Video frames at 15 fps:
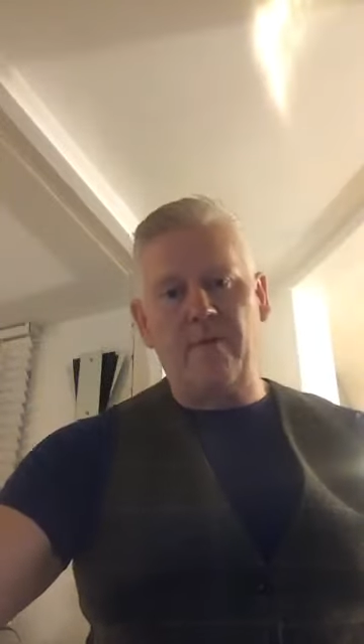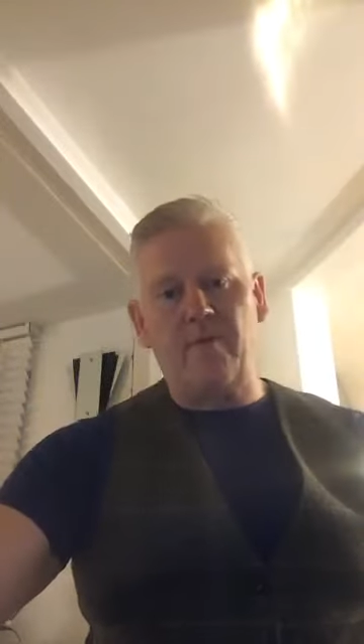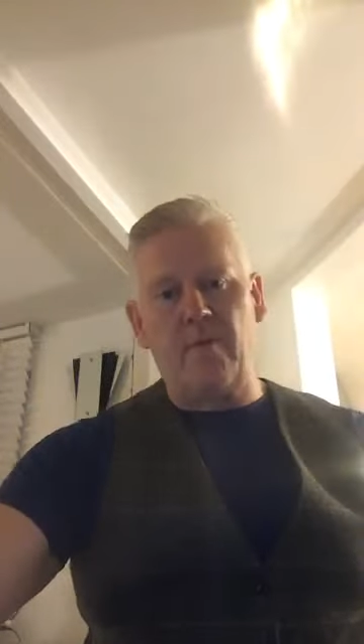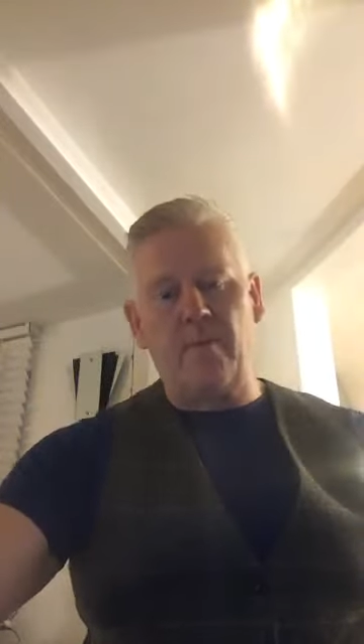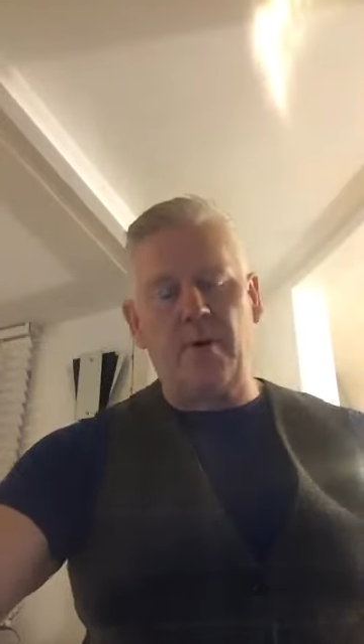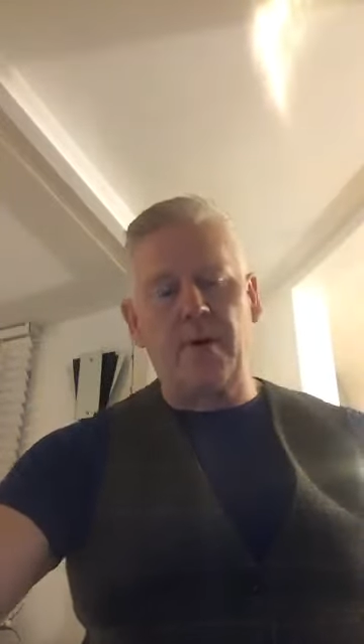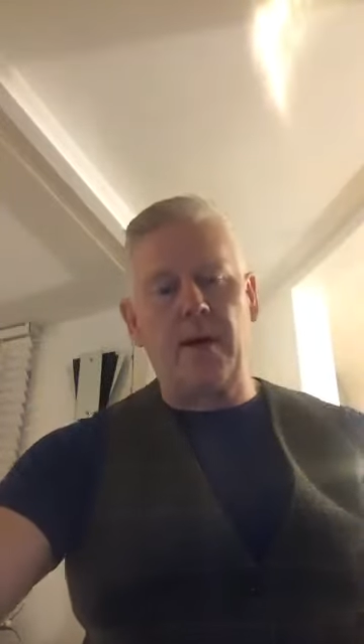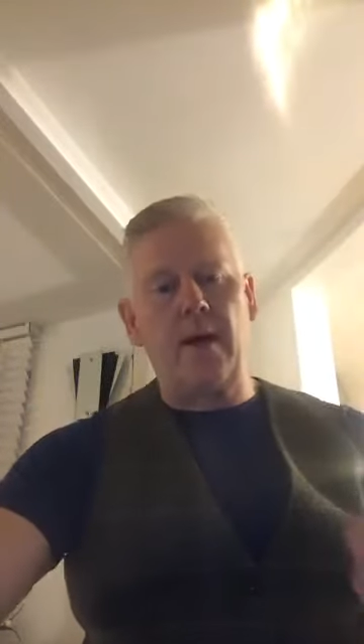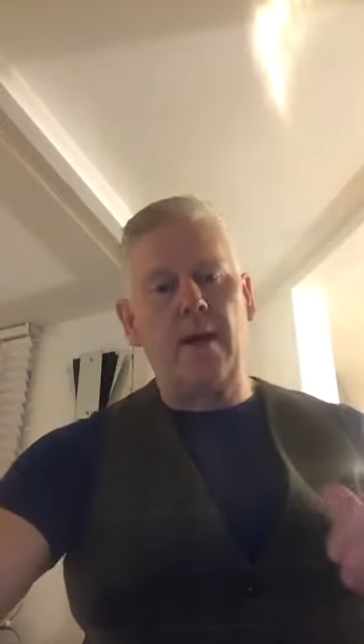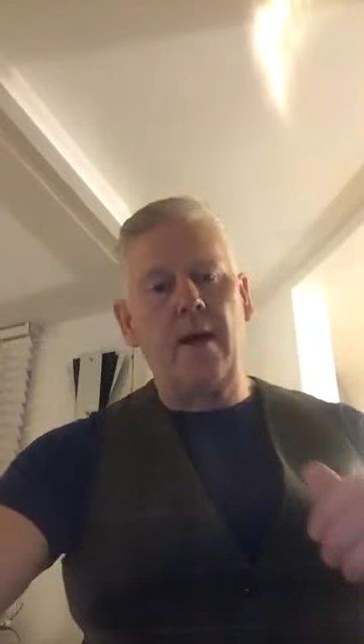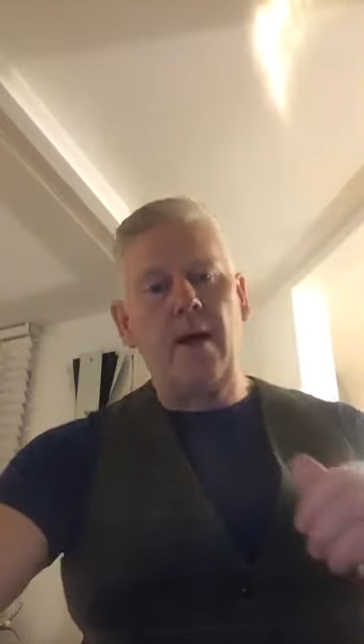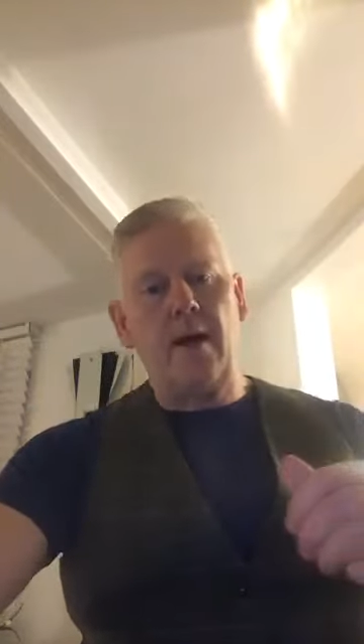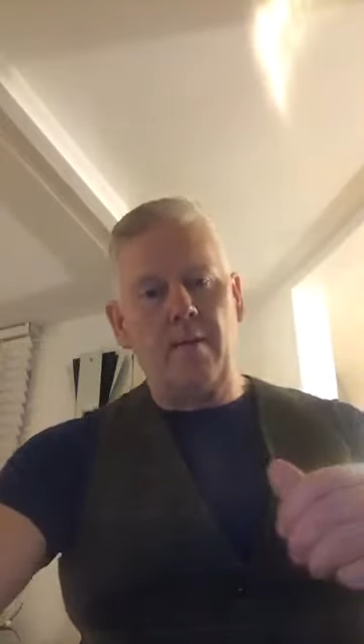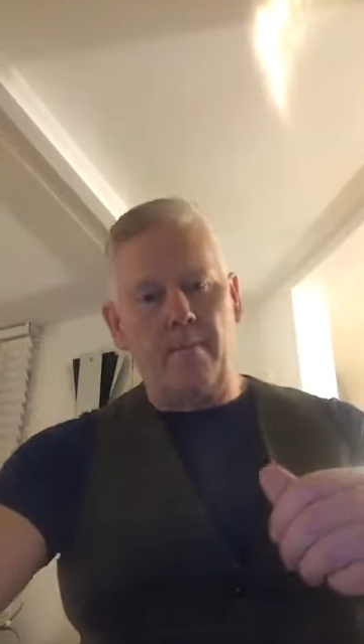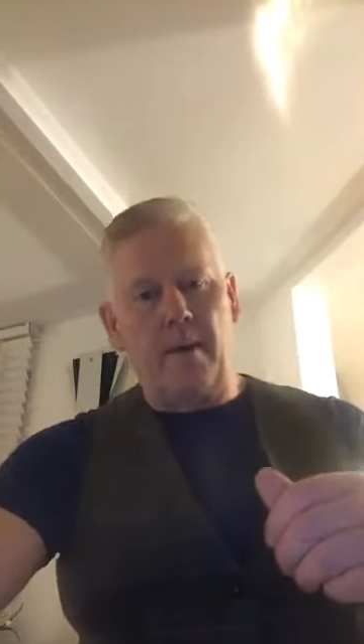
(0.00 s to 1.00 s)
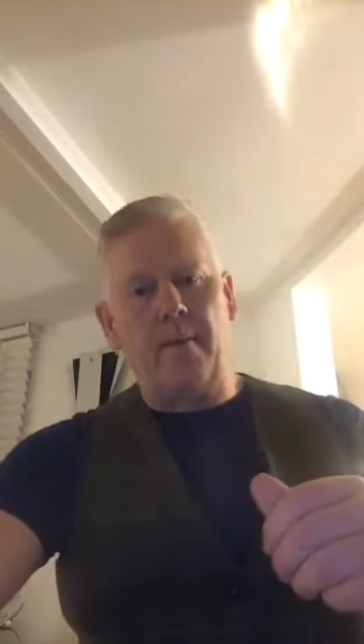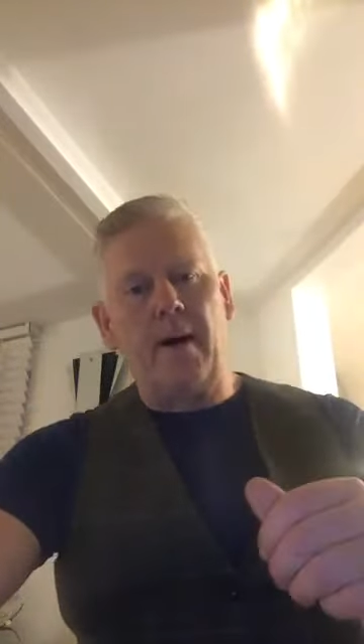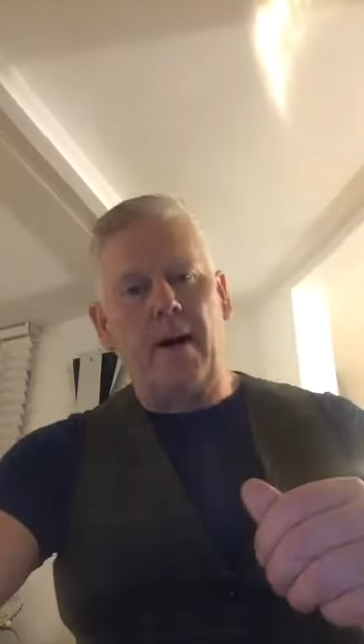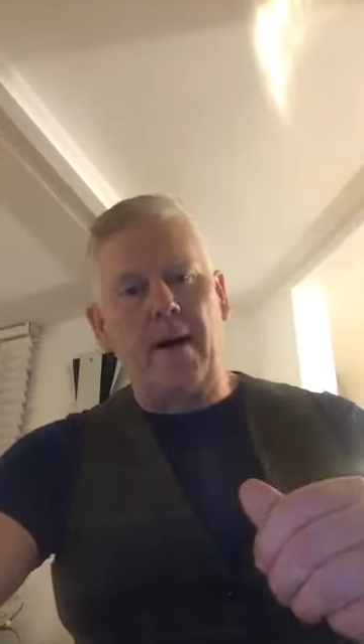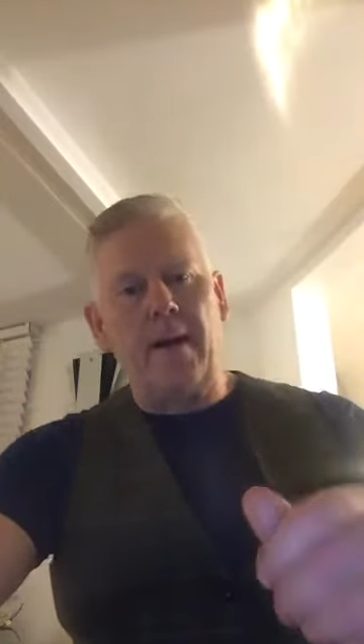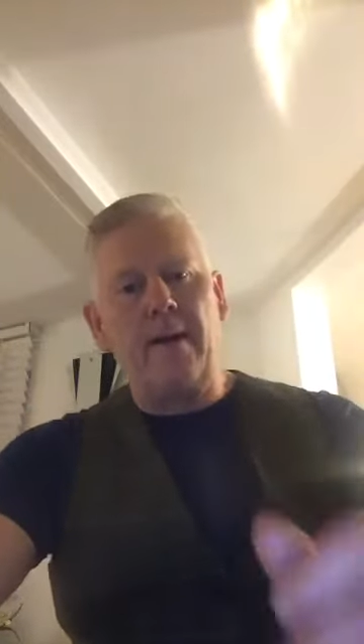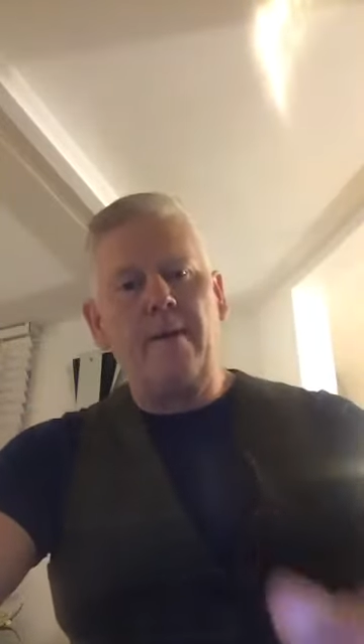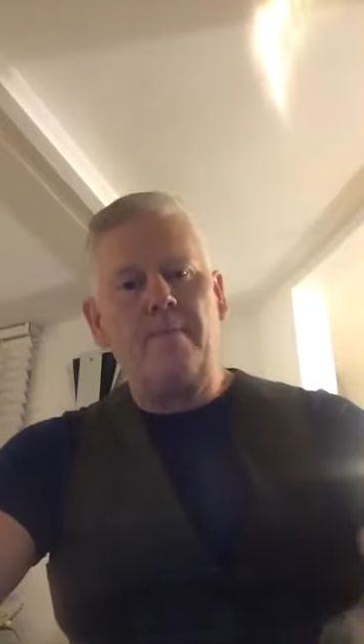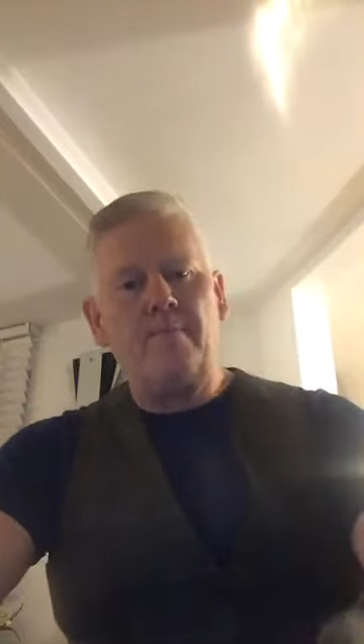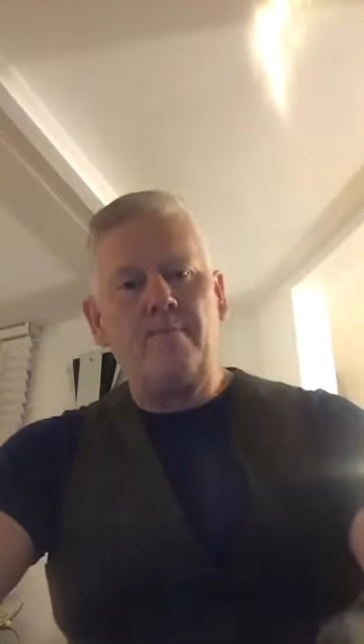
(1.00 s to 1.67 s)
everybody, bye-bye.